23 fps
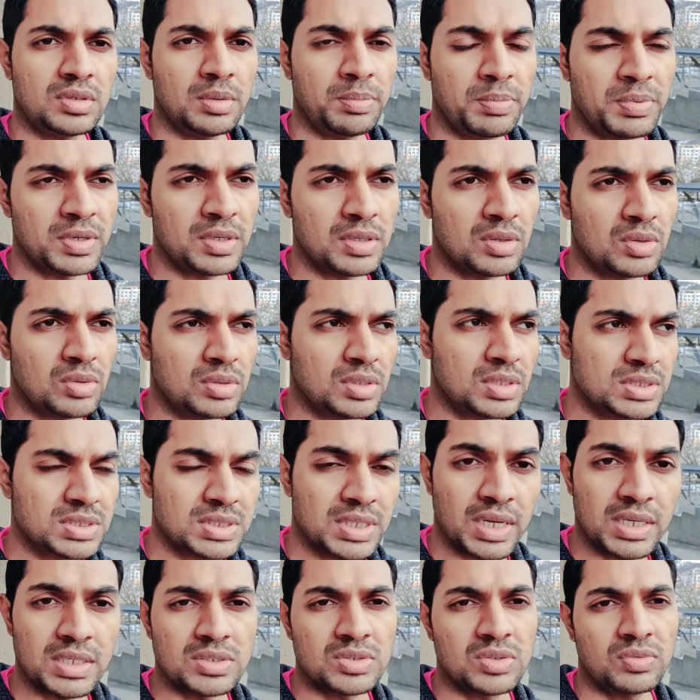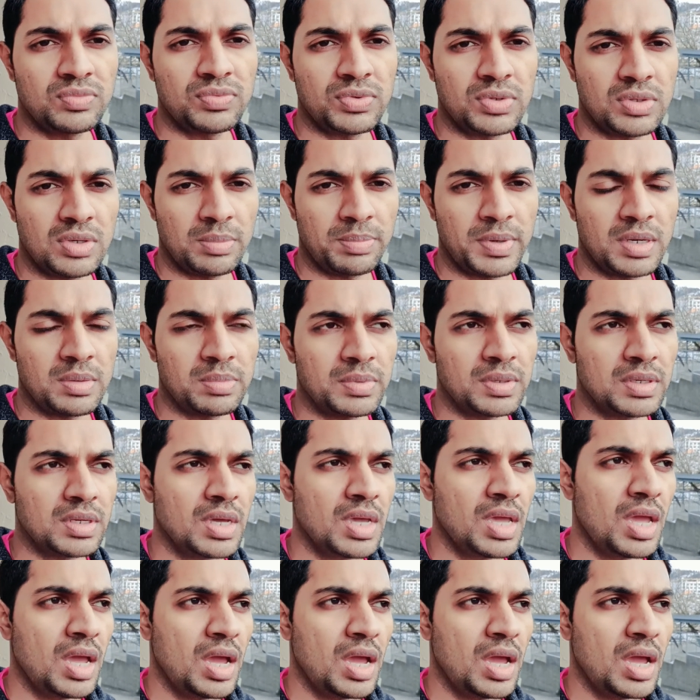depending on the size of your apartment.